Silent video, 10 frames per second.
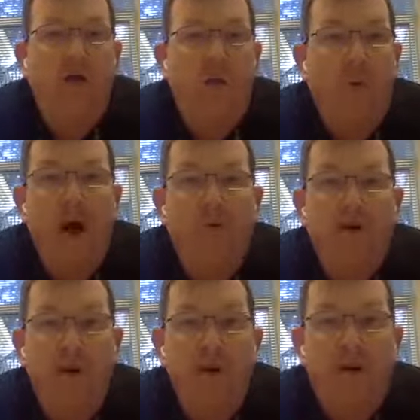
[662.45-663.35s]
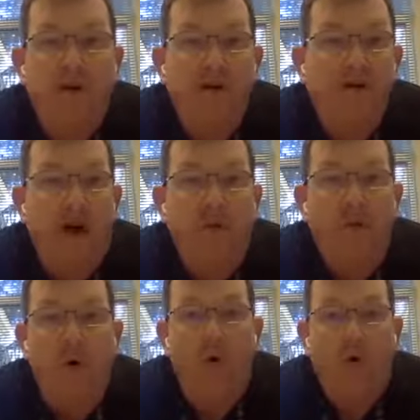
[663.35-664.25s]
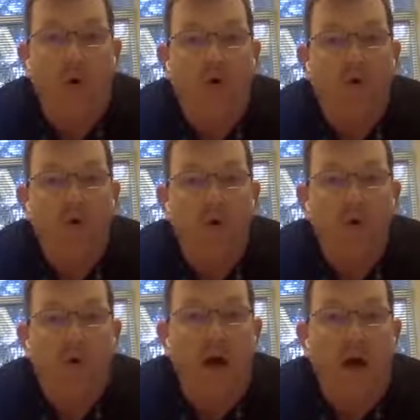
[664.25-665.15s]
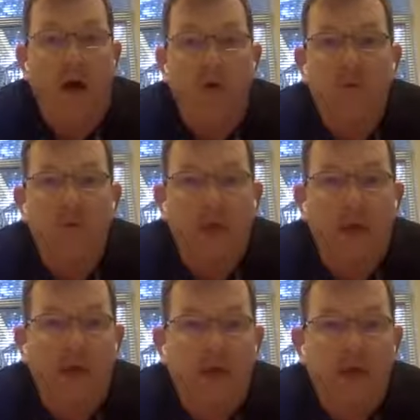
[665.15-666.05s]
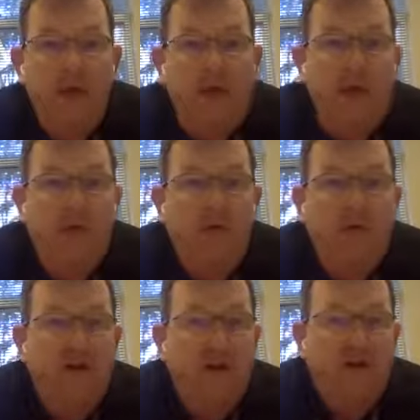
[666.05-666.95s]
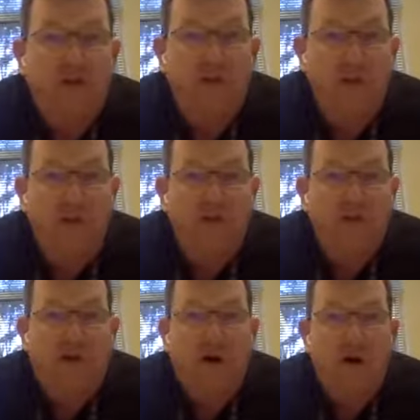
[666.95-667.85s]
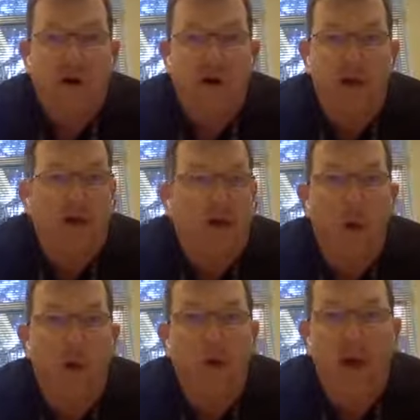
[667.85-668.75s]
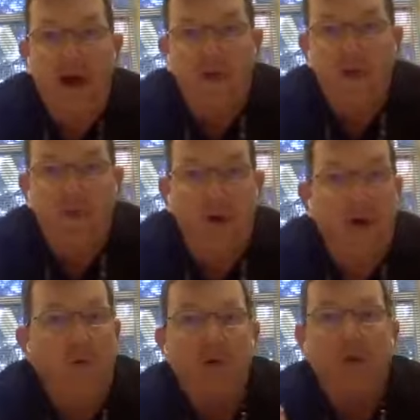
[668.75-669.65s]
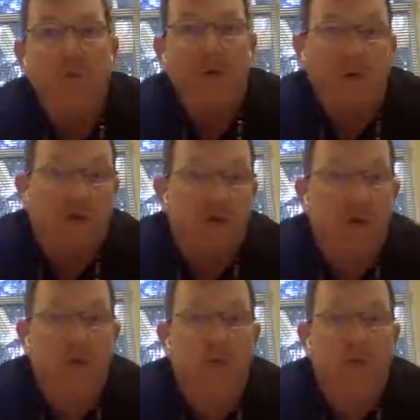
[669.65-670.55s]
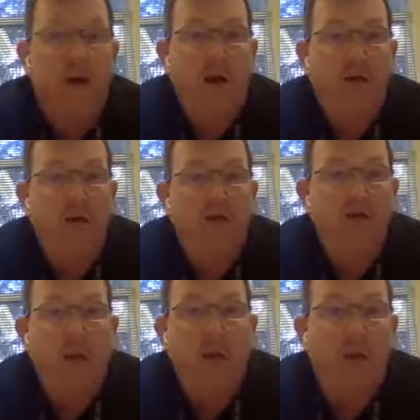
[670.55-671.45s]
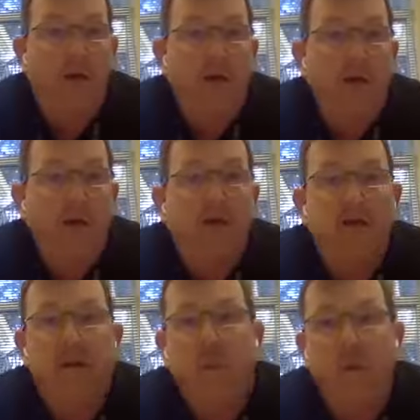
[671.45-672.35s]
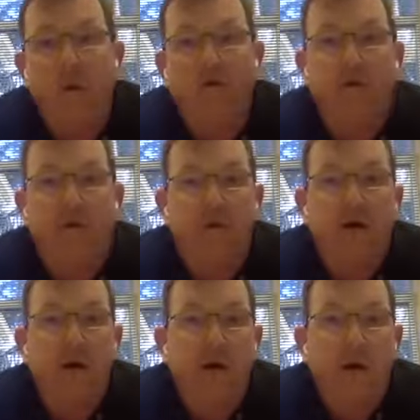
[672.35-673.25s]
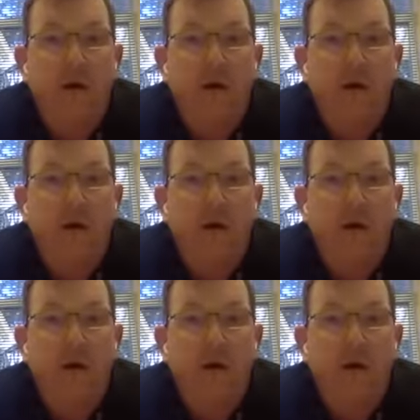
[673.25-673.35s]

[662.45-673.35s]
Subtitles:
The way I've done it is I will go through annual meetings and listen to somebody give a talk, and then go up and ask them, hey, would you be interested in writing this? Or you see a poster.